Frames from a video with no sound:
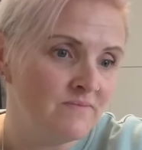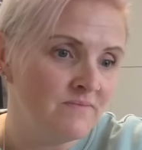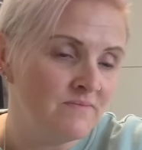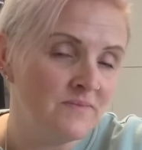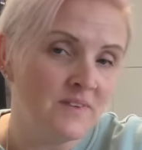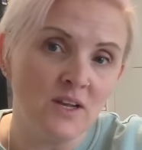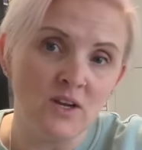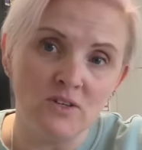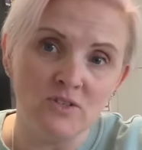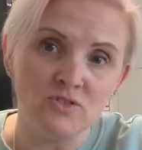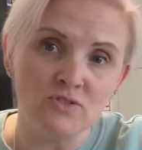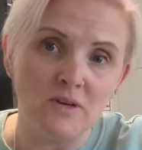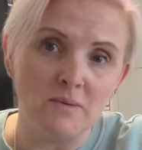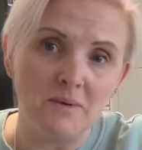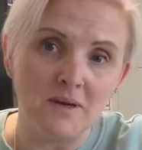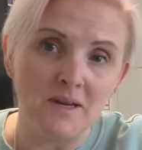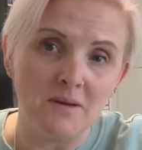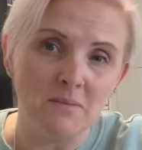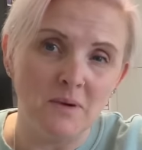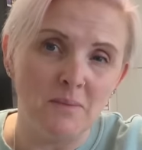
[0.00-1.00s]
They're going straight
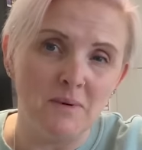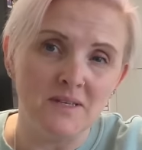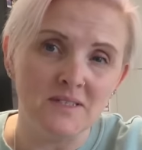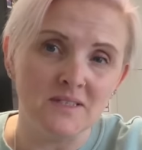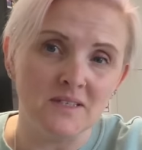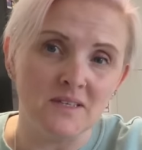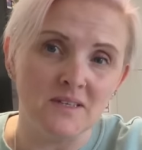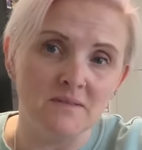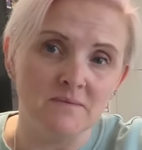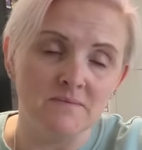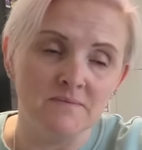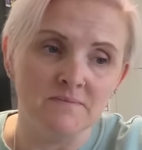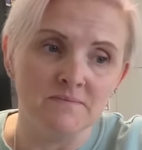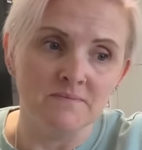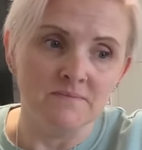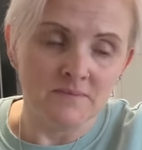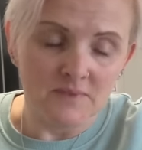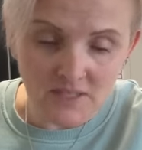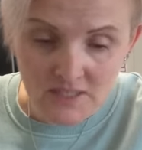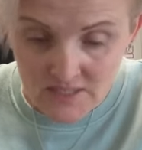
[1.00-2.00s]
back in my basket
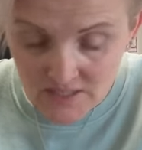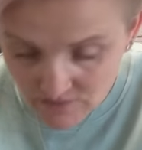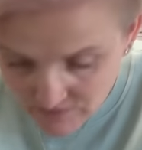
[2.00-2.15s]
because they're